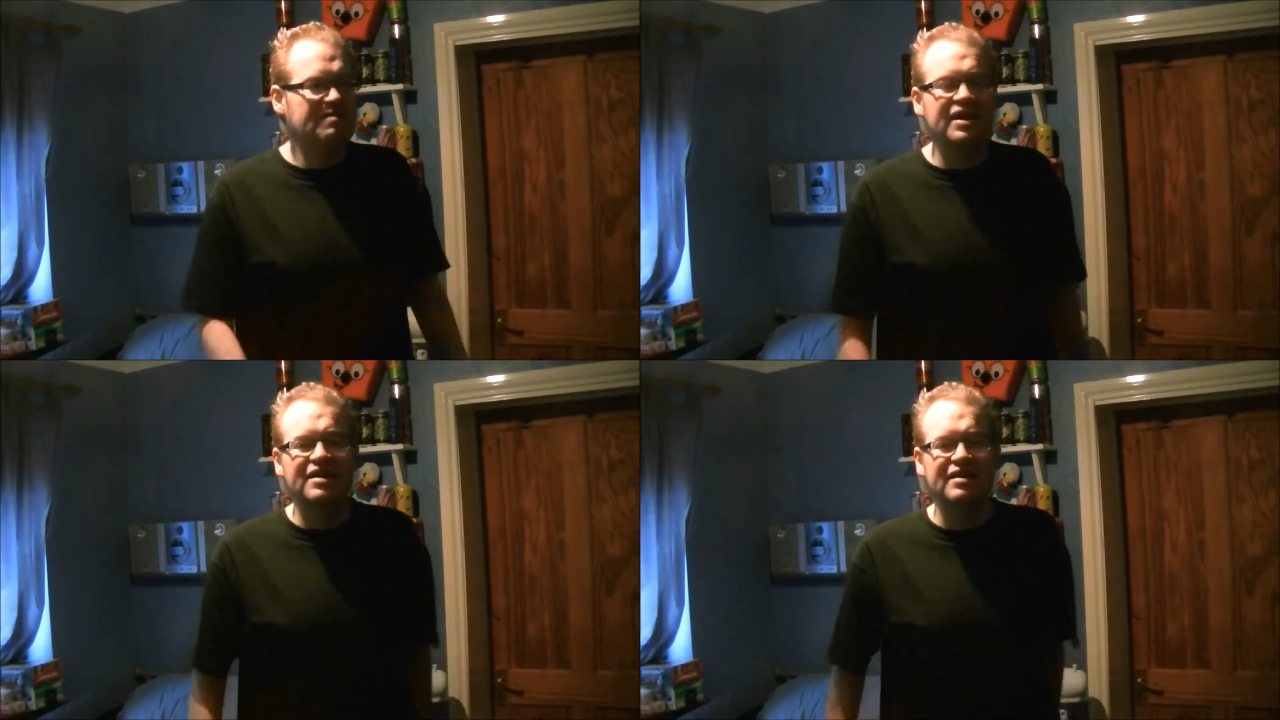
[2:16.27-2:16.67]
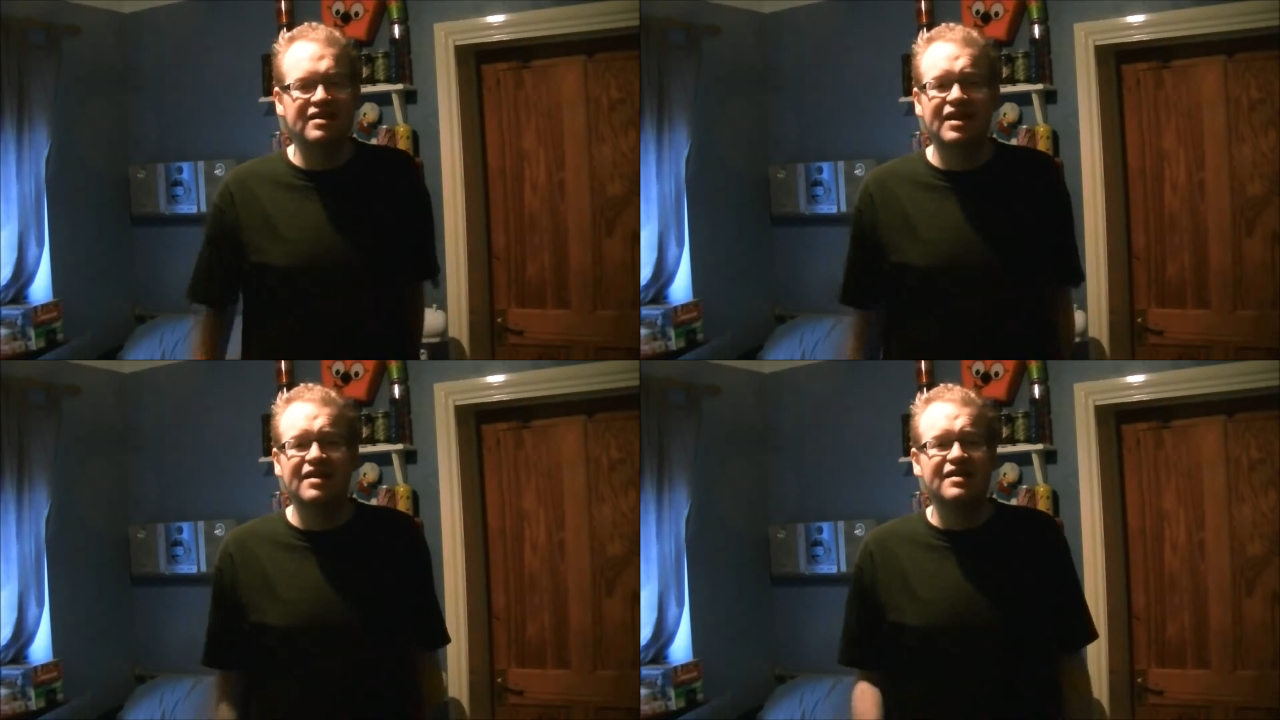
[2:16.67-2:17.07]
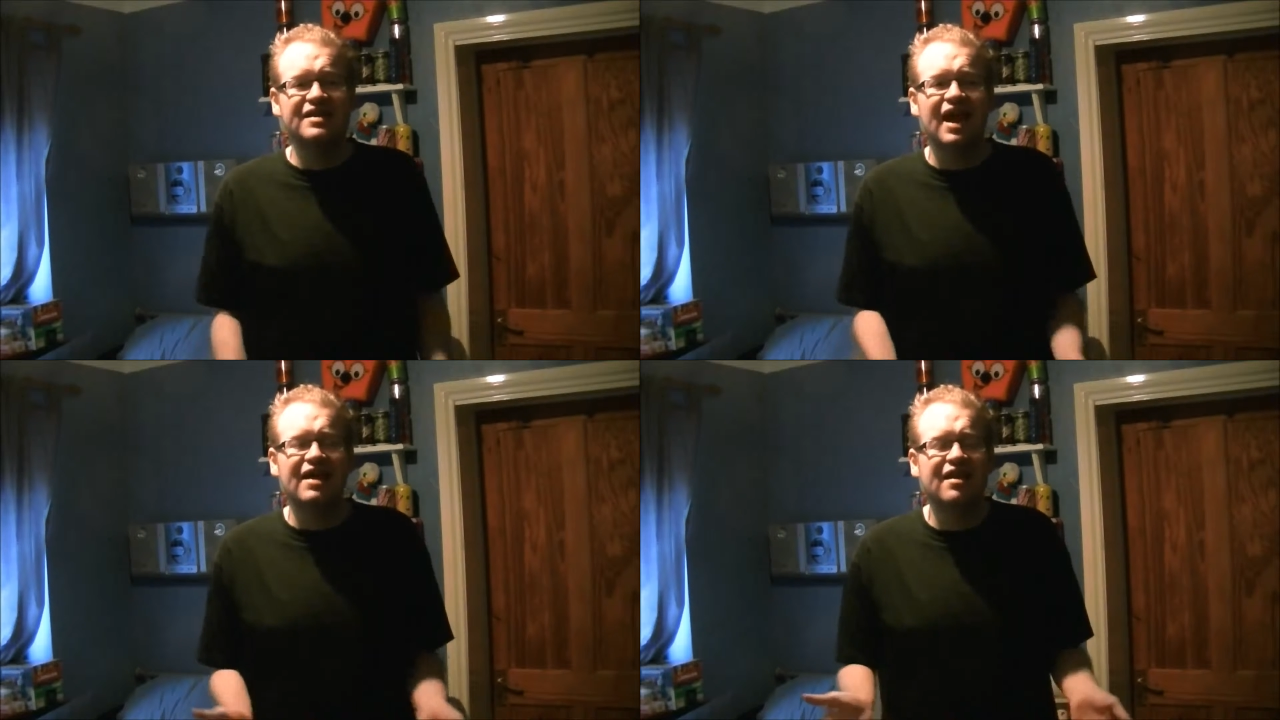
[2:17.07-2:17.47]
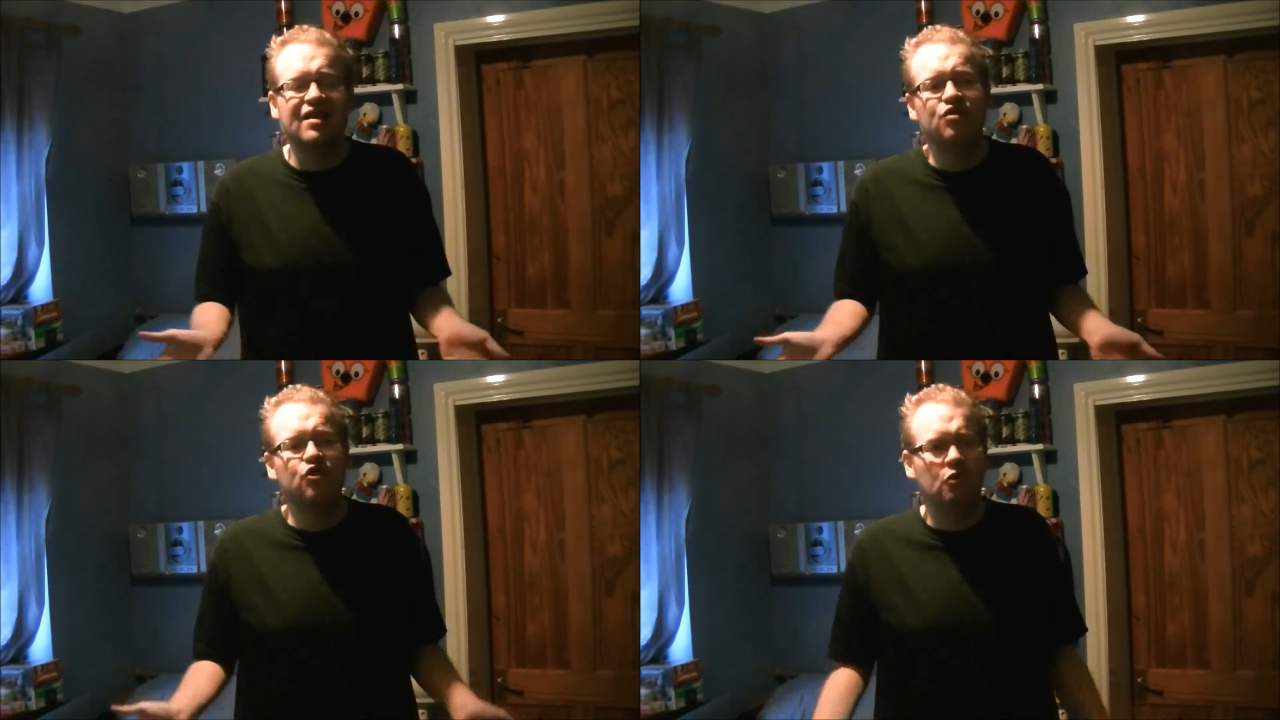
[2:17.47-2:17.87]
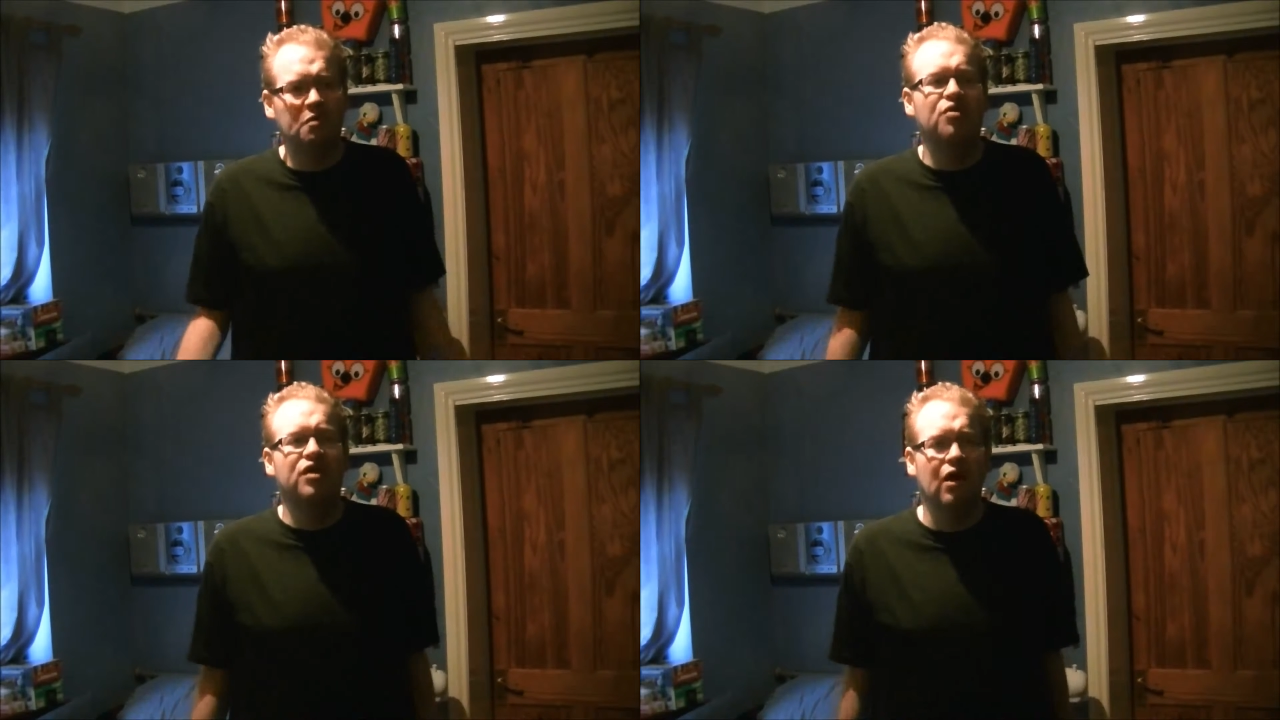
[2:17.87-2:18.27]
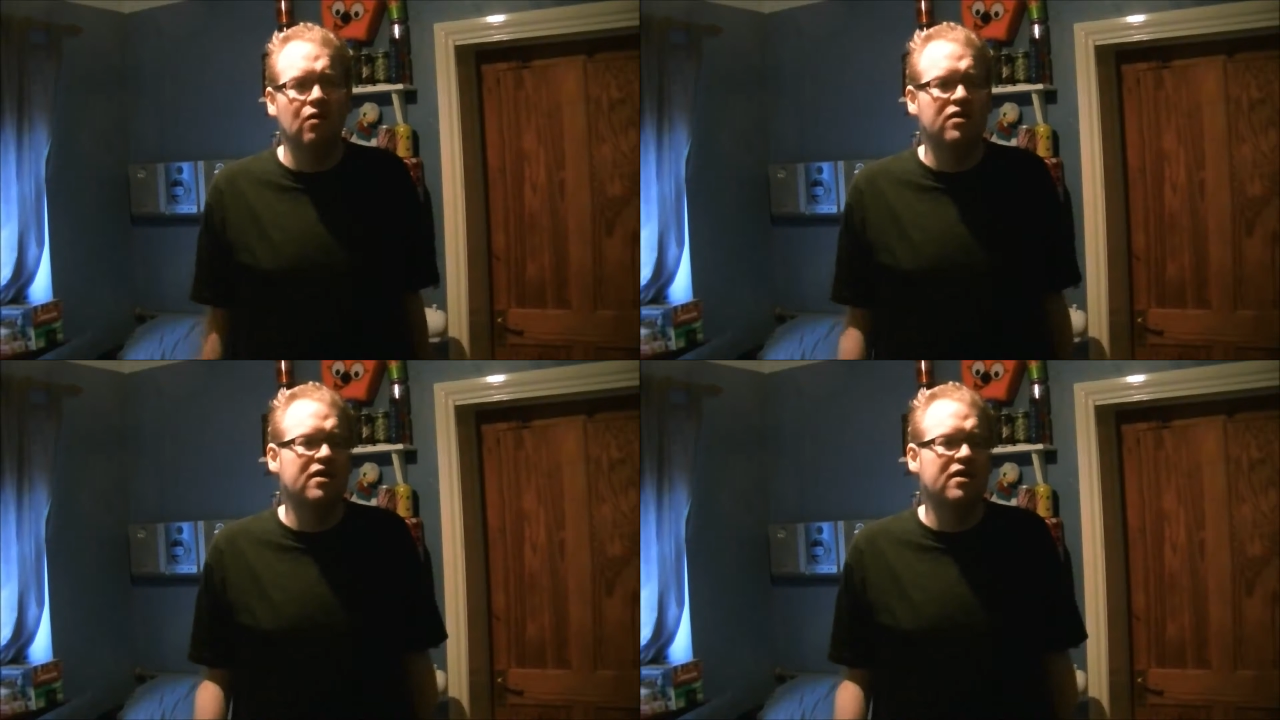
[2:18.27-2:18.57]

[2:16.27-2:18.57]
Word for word: because it doesn't taste like a normal Coke.